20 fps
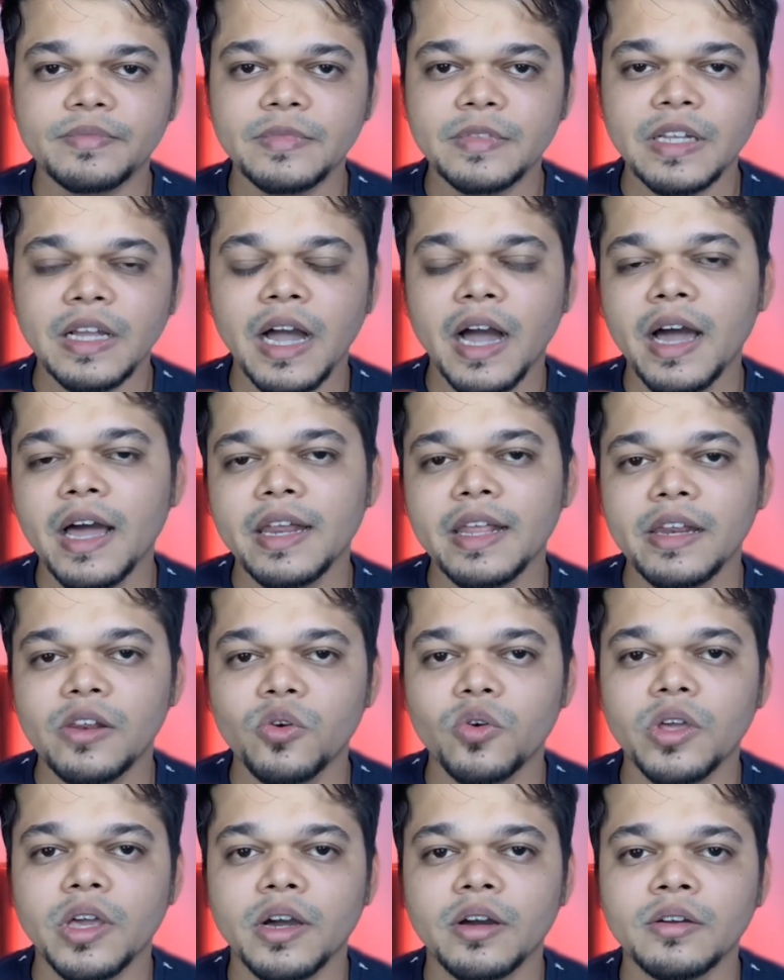
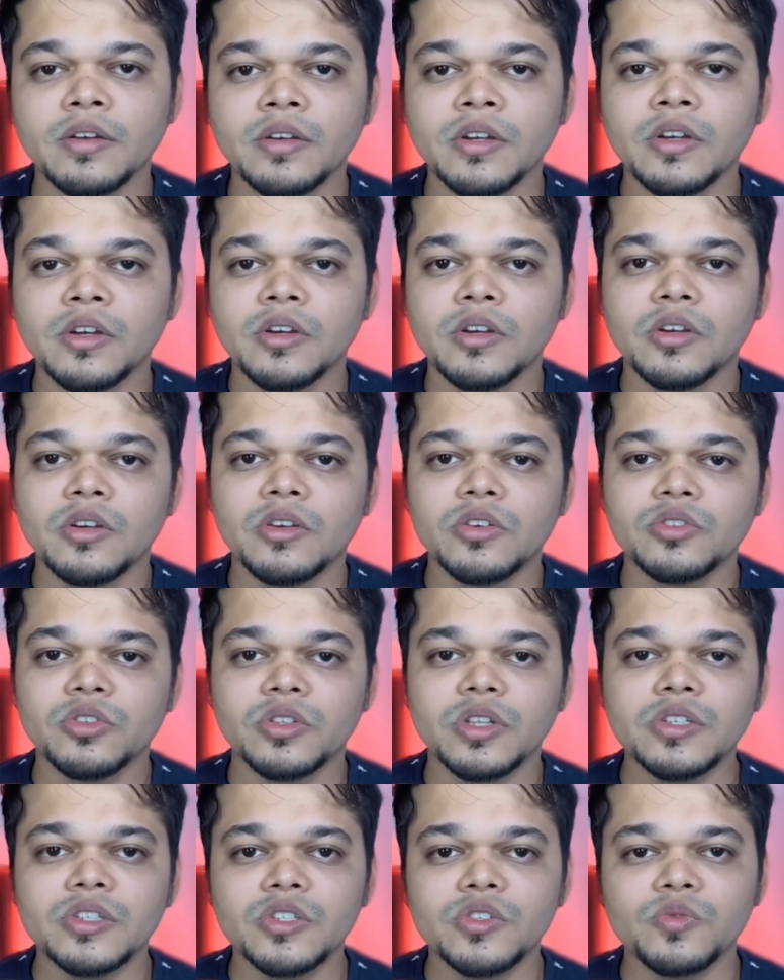Hallelujah. So,
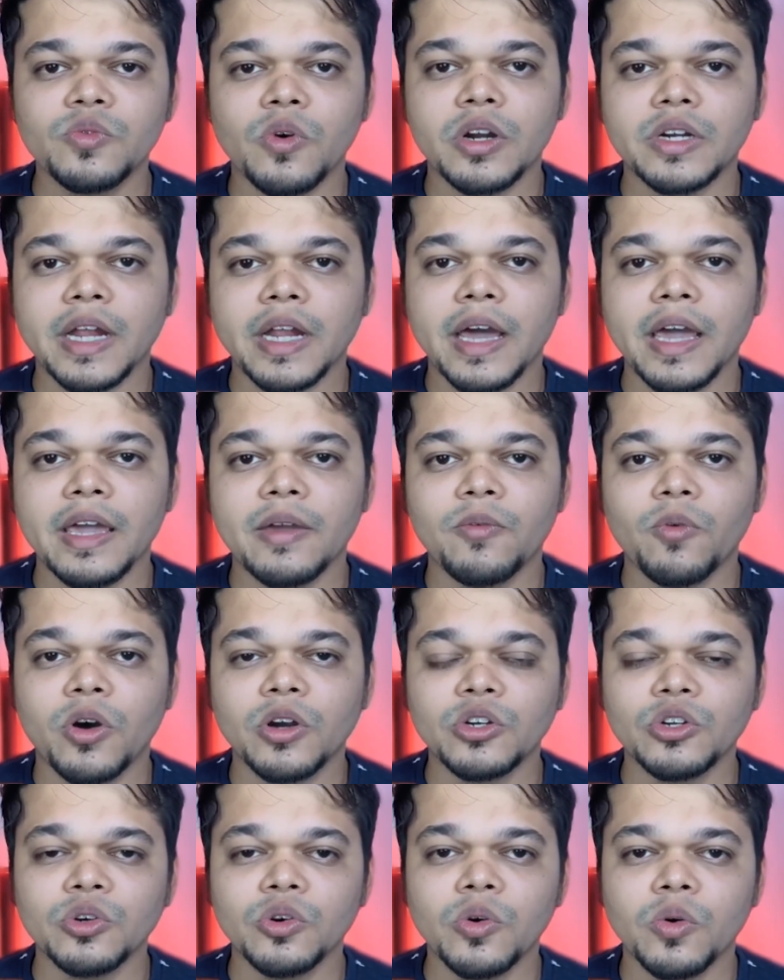this is what I want
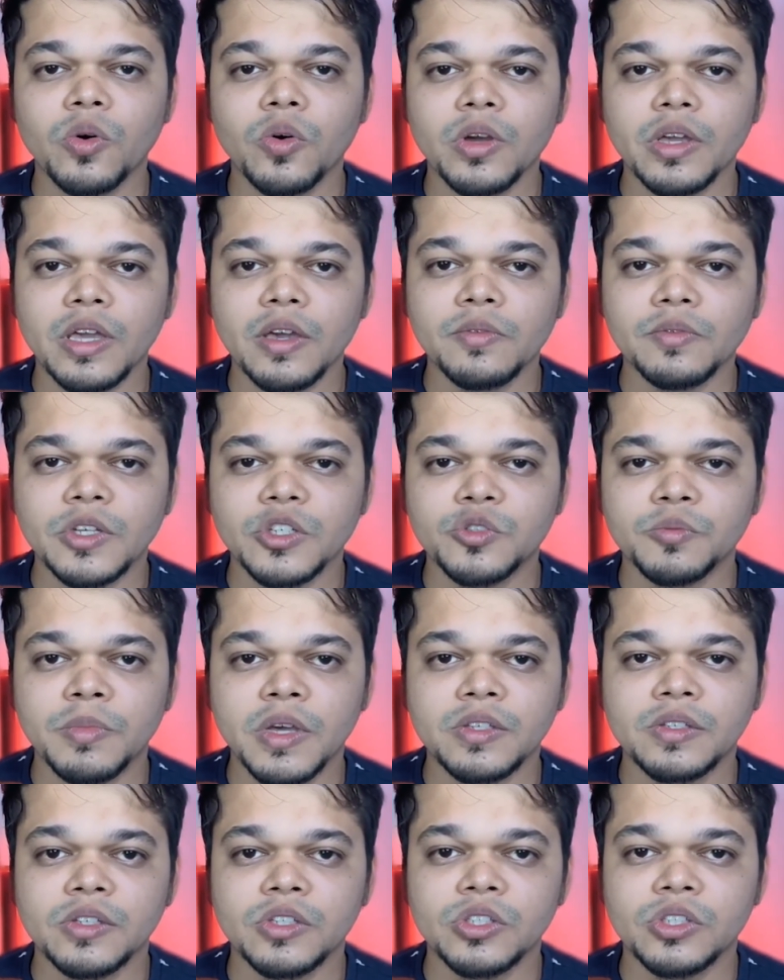to give this
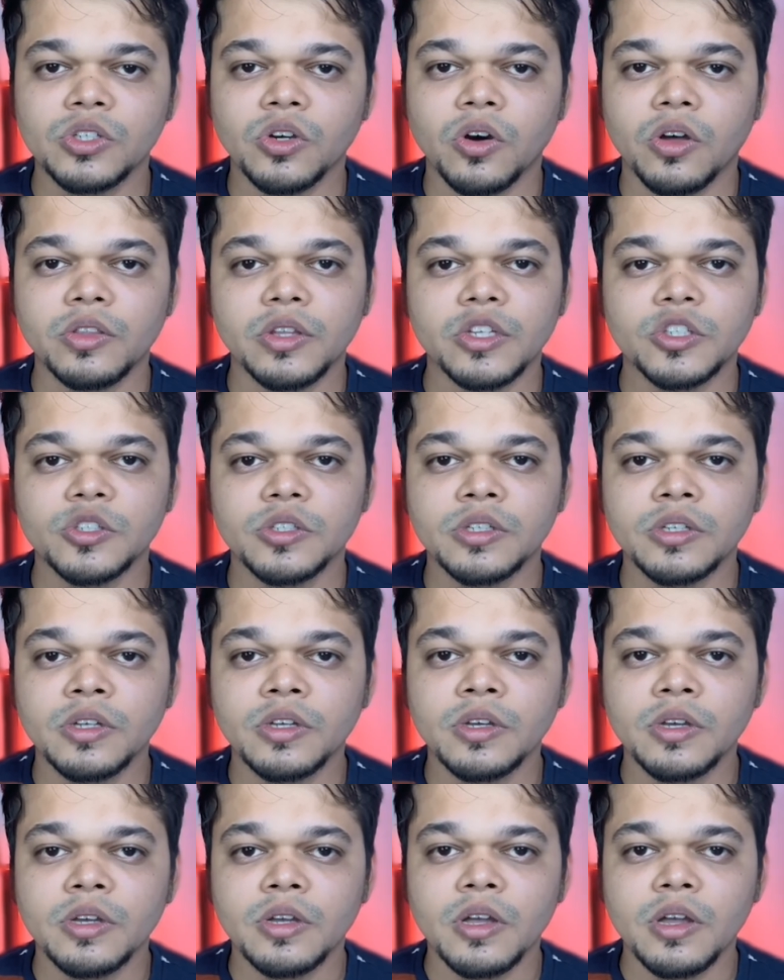message on this
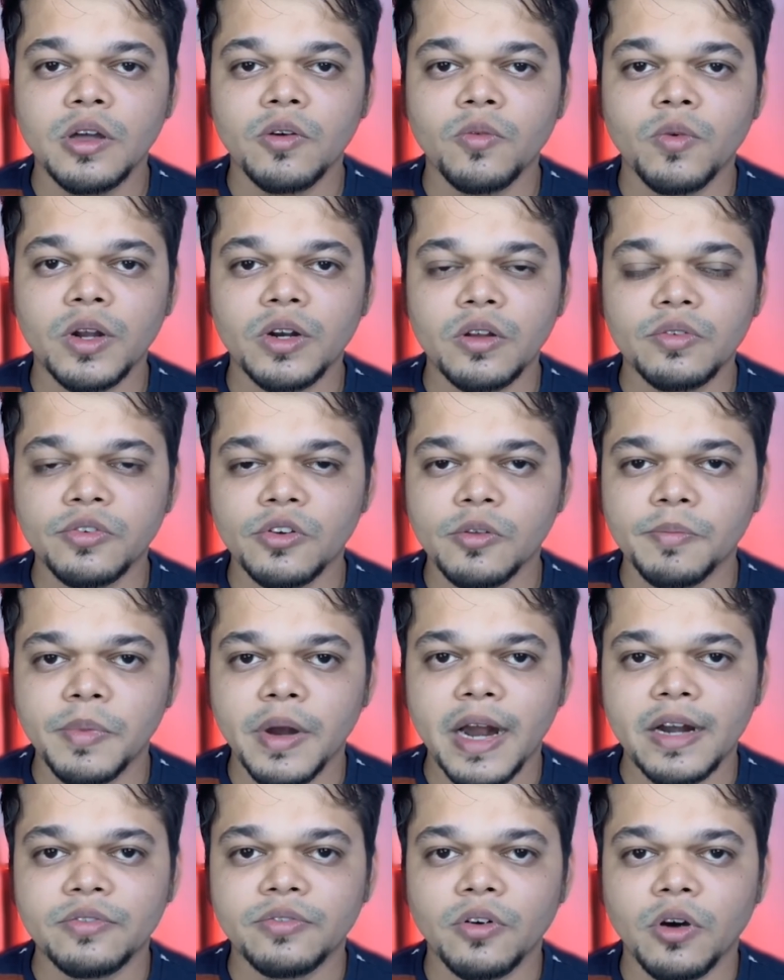wonderful
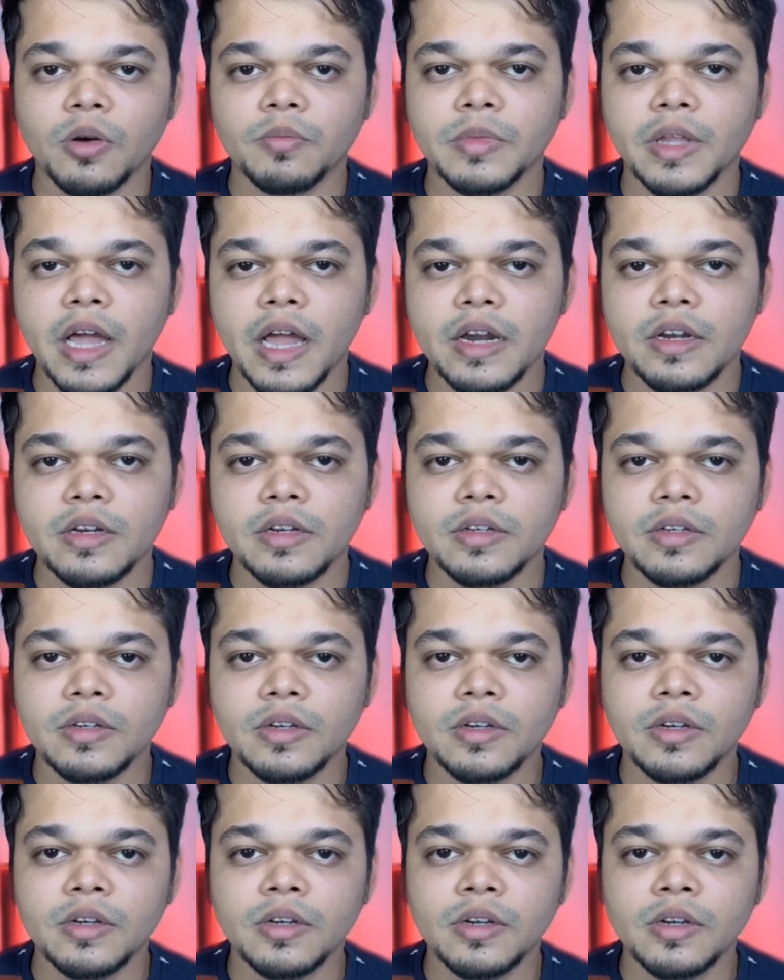platform that
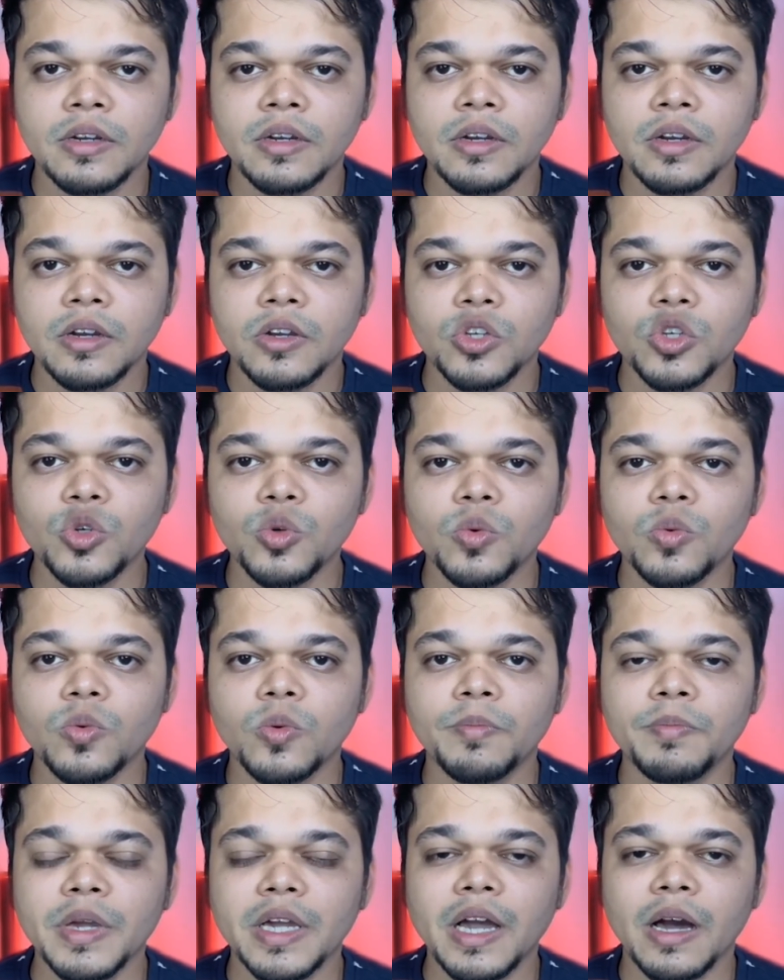you
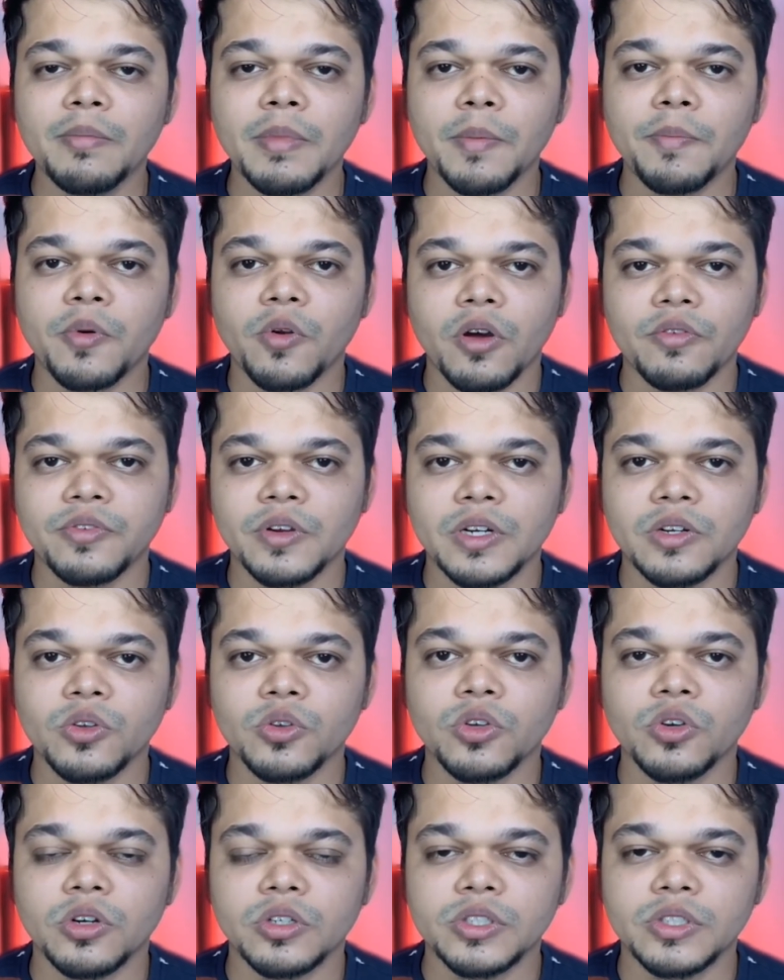become a prophet to
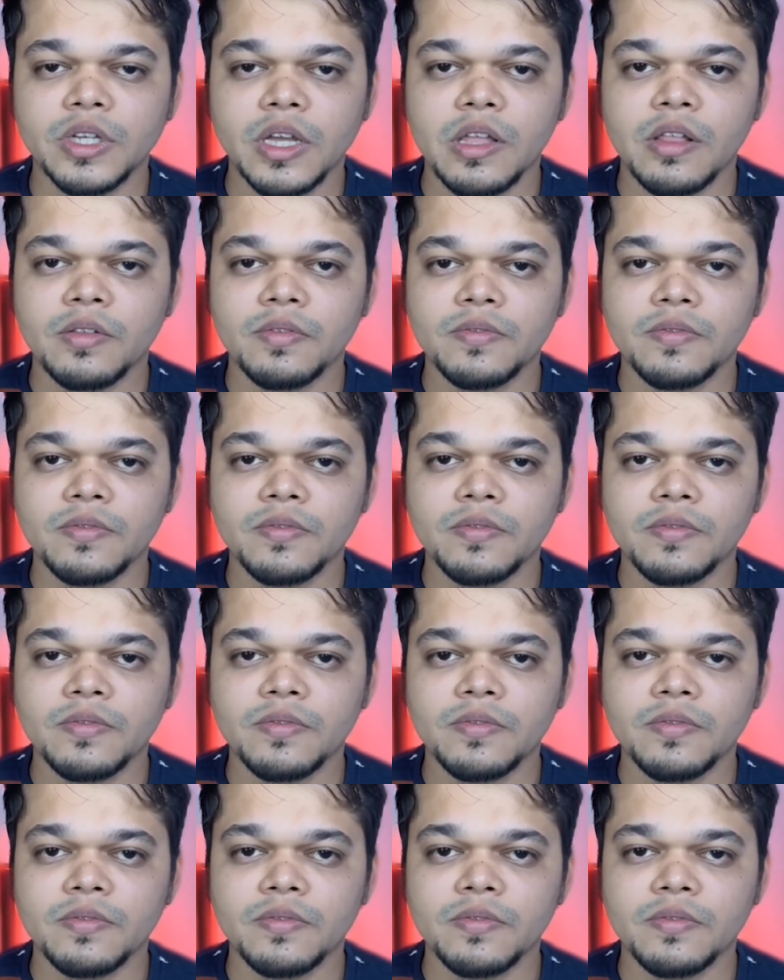yourself.